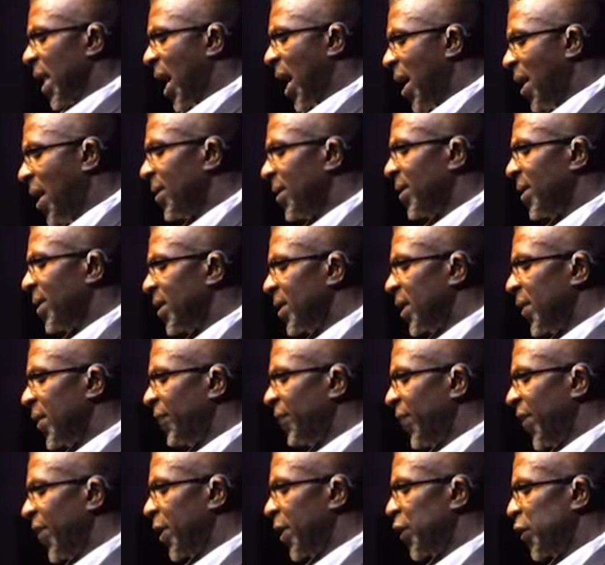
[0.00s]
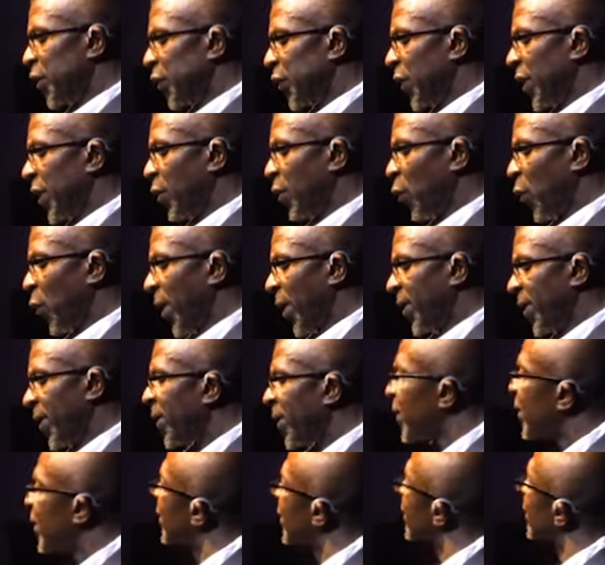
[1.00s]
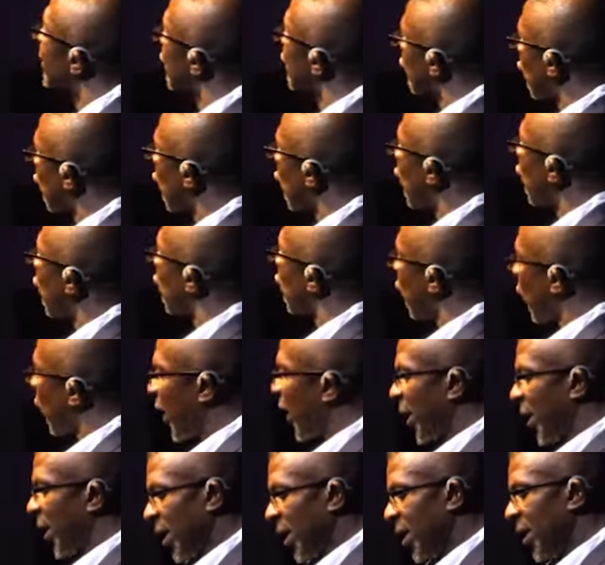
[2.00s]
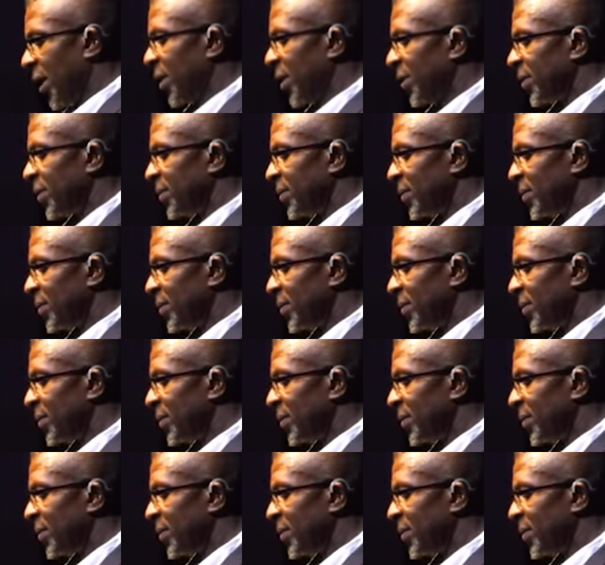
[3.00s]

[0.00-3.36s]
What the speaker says: how did the fig tree wither so quickly?